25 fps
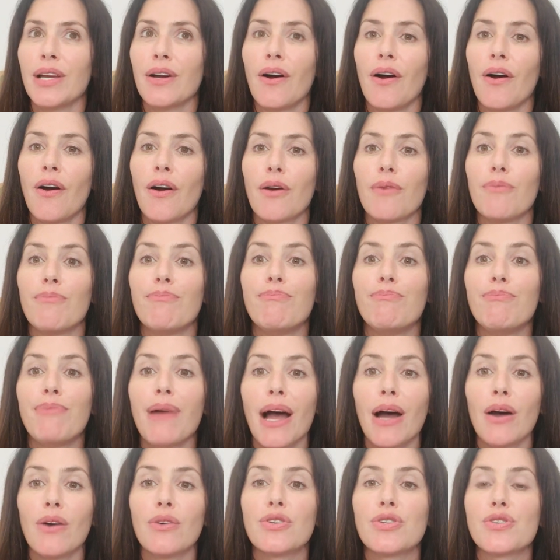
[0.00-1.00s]
are
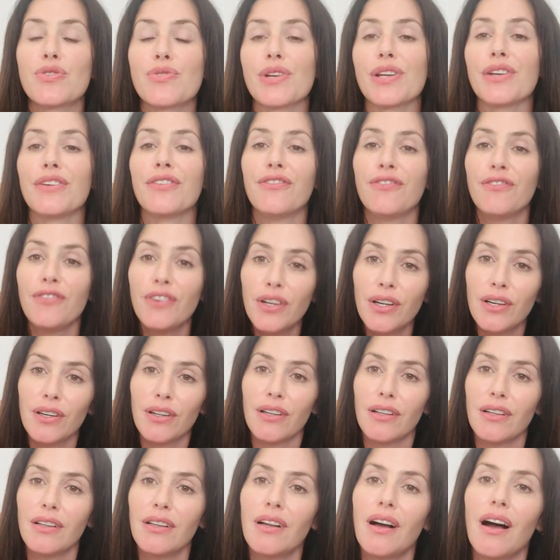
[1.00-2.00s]
boundary
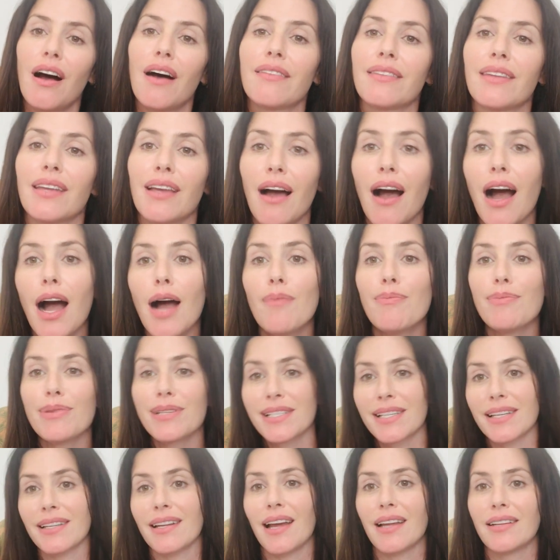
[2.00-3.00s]
full on the
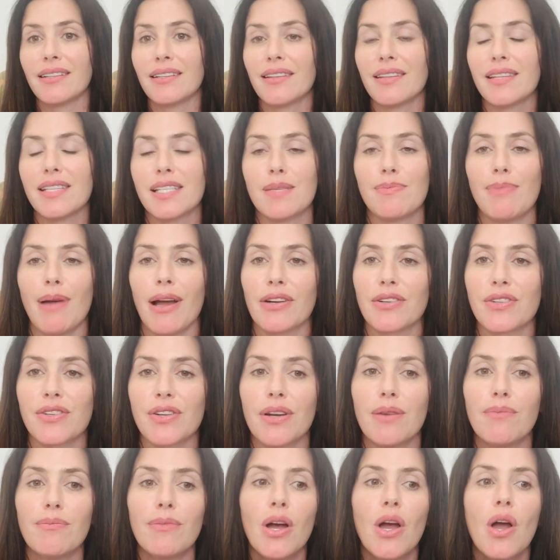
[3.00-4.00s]
opposite end of the
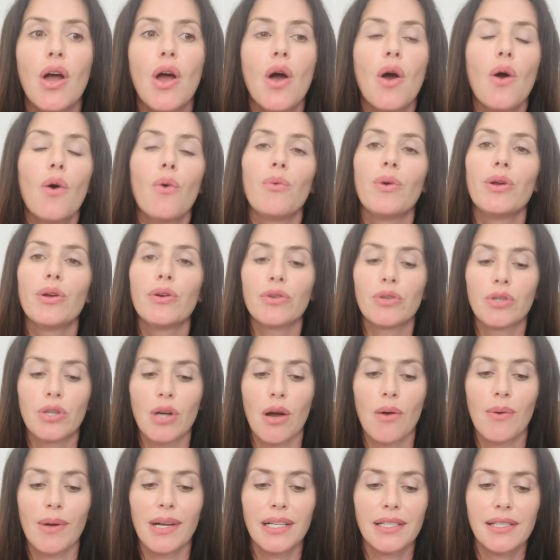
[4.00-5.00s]
spectrum, we are
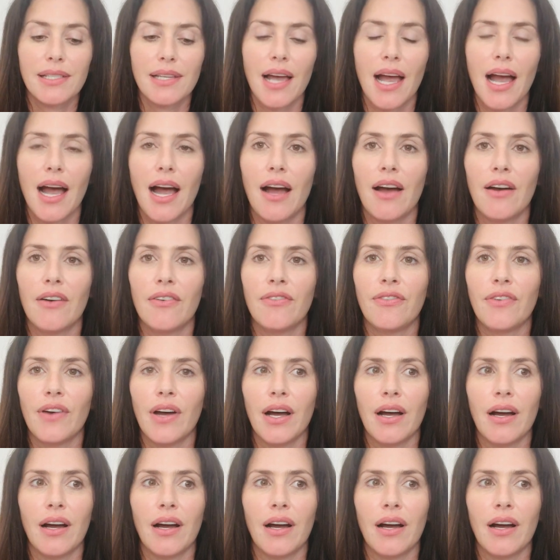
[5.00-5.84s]
going to have